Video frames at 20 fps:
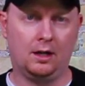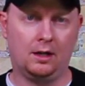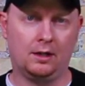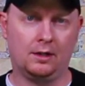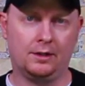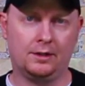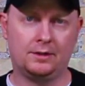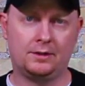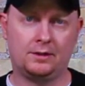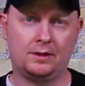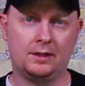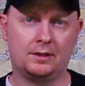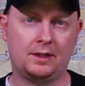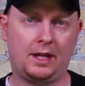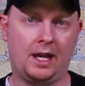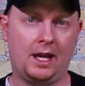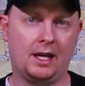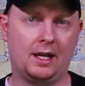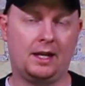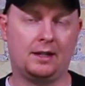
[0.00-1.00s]
this
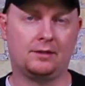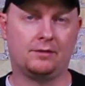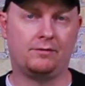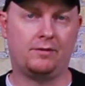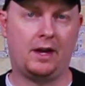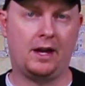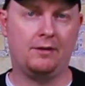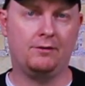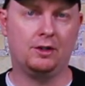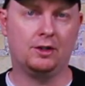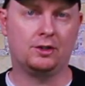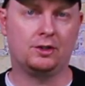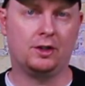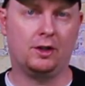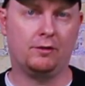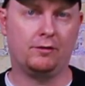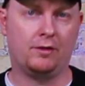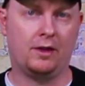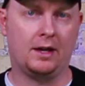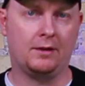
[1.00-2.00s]
can has a 5-year
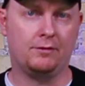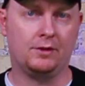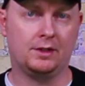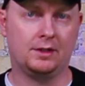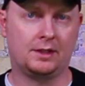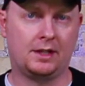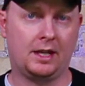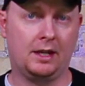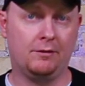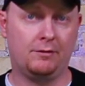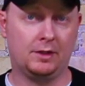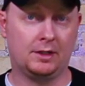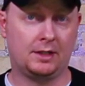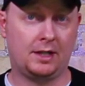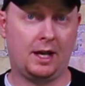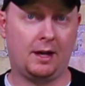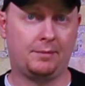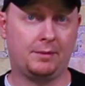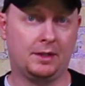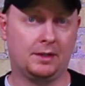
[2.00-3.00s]
shelf life if it's
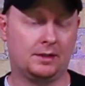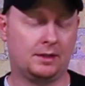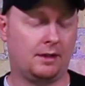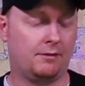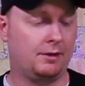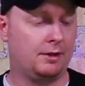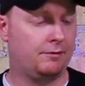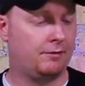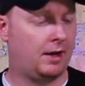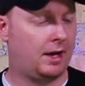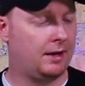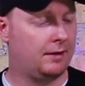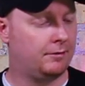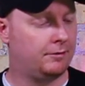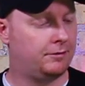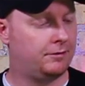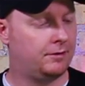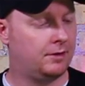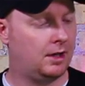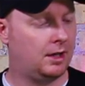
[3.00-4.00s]
kept at
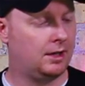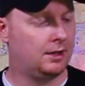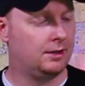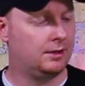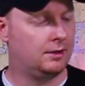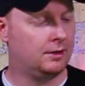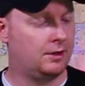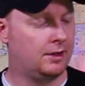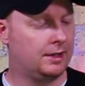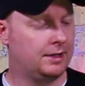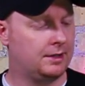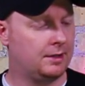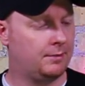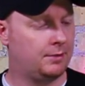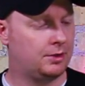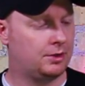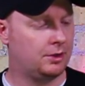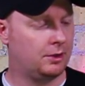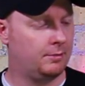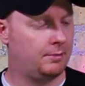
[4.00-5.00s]
75 degree
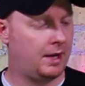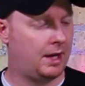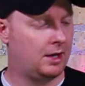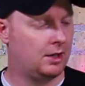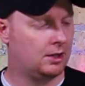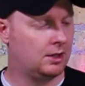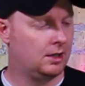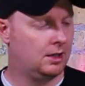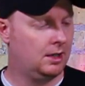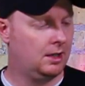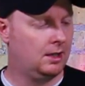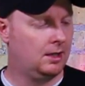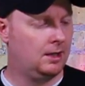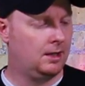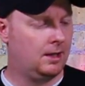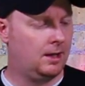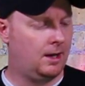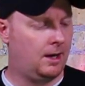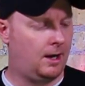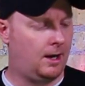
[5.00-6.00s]
temperature or better.
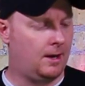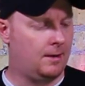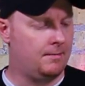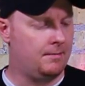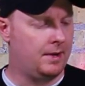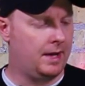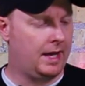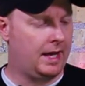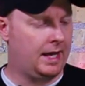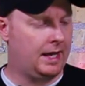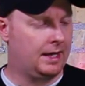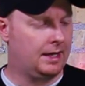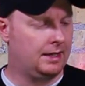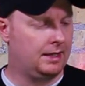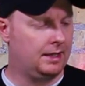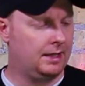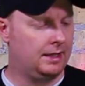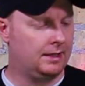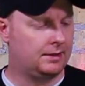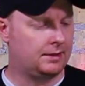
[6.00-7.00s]

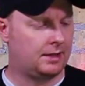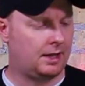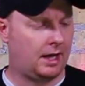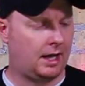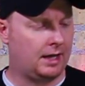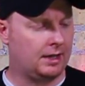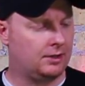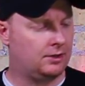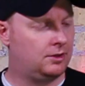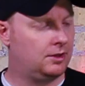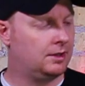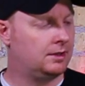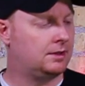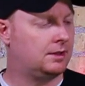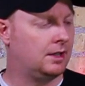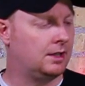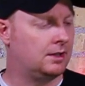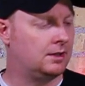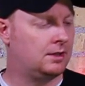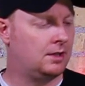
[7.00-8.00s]
And it's got
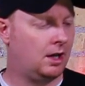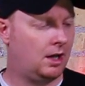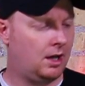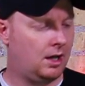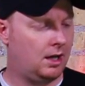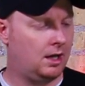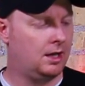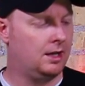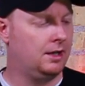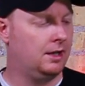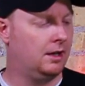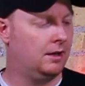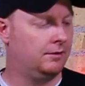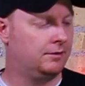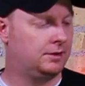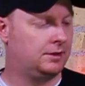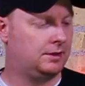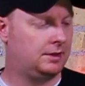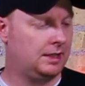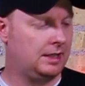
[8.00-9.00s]
just a ton
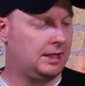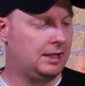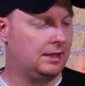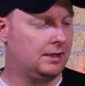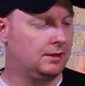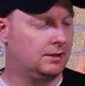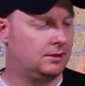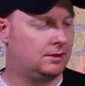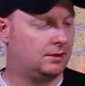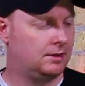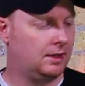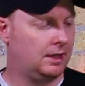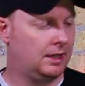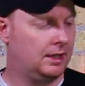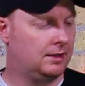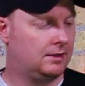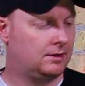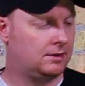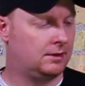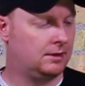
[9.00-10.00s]
of seeds.
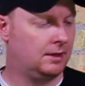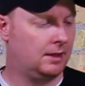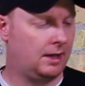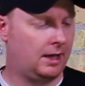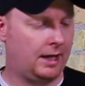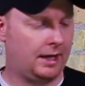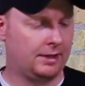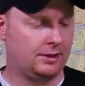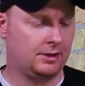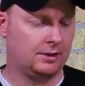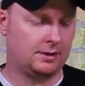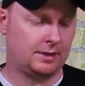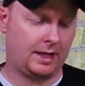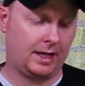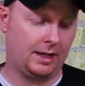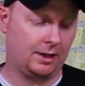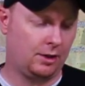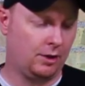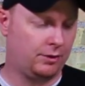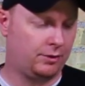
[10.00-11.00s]
It's just to
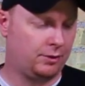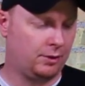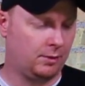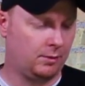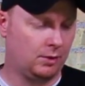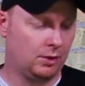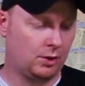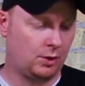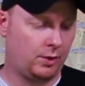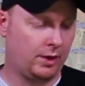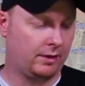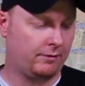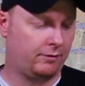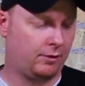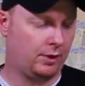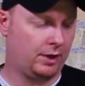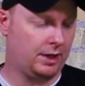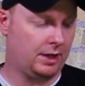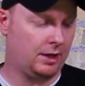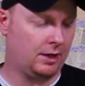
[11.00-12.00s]
kind of go through them real quick
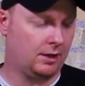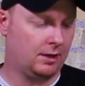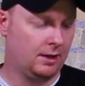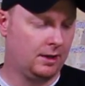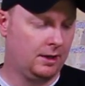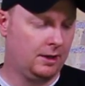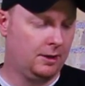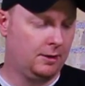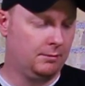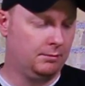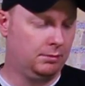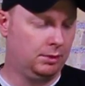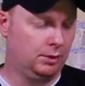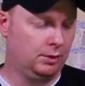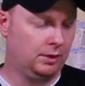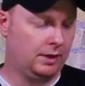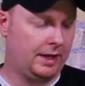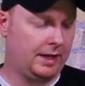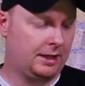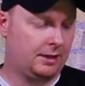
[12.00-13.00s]
for you here.
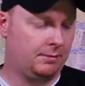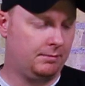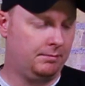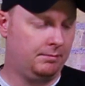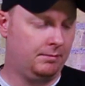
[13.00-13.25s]
Blue Lake